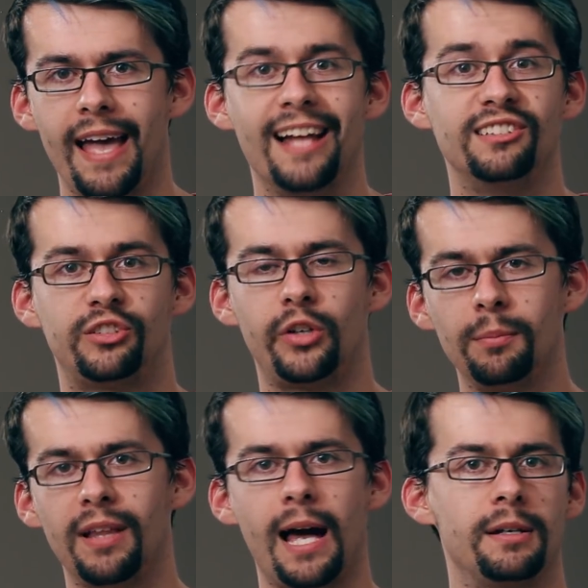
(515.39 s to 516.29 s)
and
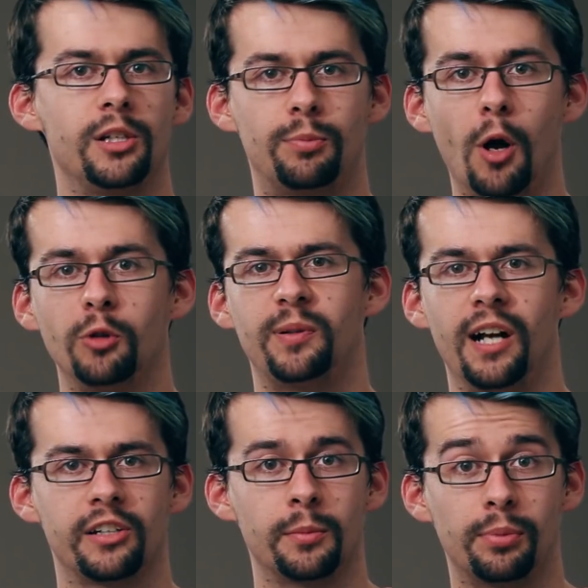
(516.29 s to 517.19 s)
streamline your post-production